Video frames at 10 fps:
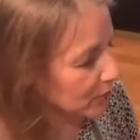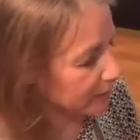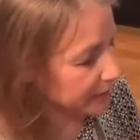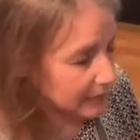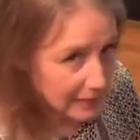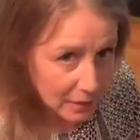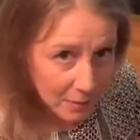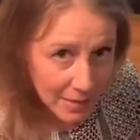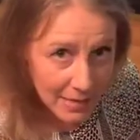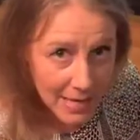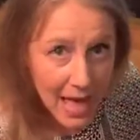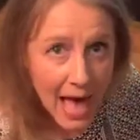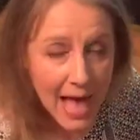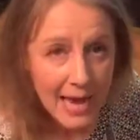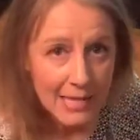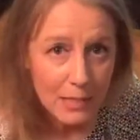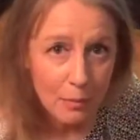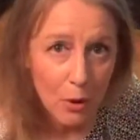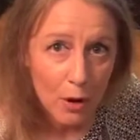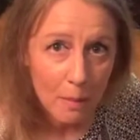of cinnamon, and I
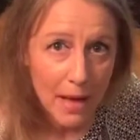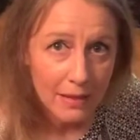spoke about